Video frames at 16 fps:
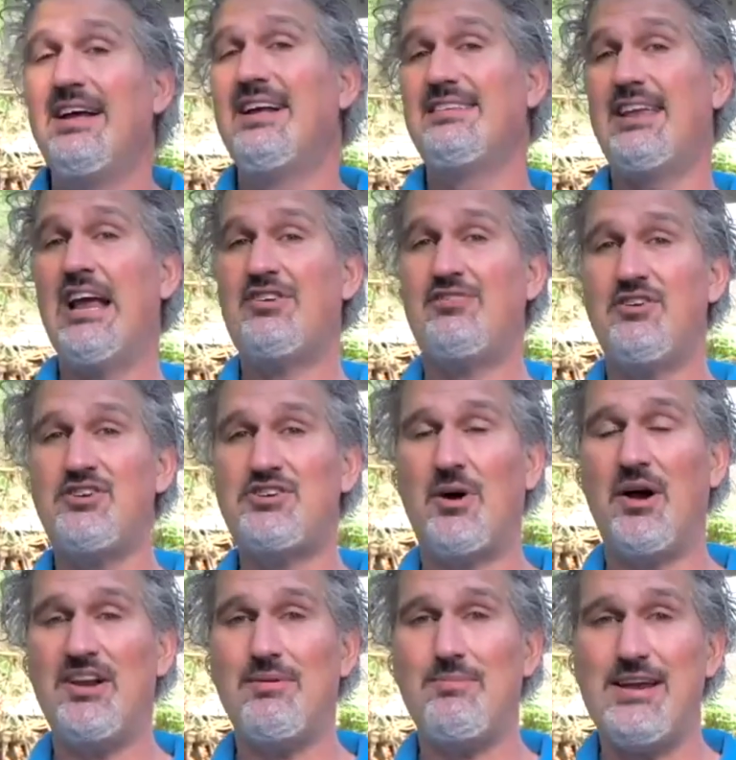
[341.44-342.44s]
Thanks for
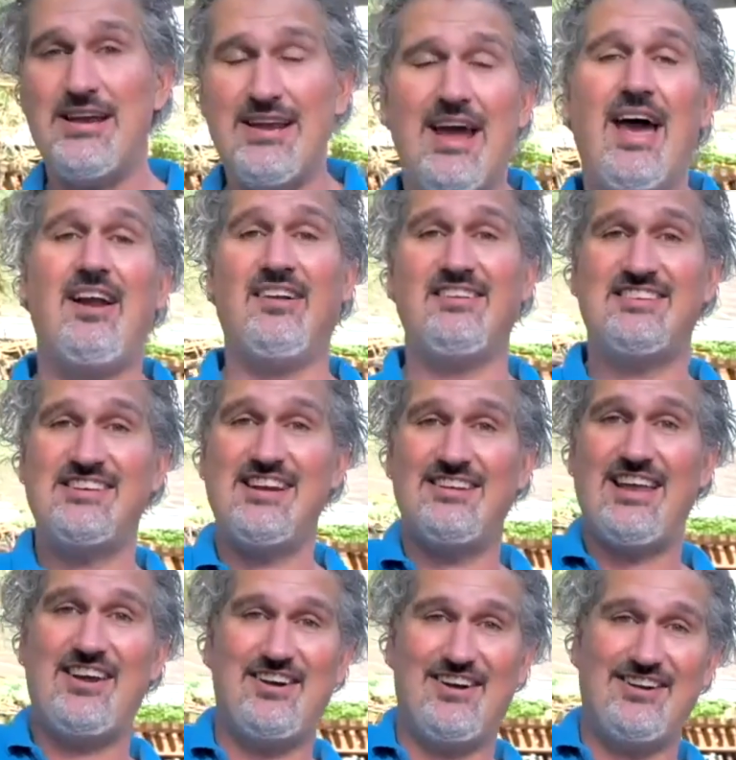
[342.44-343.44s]
joining me, and I'll see you
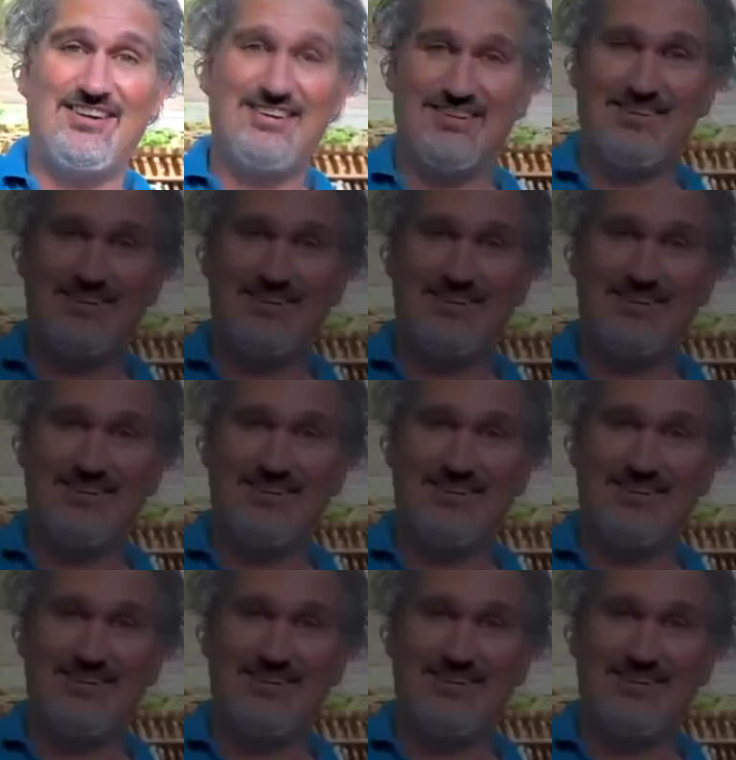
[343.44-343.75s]
later.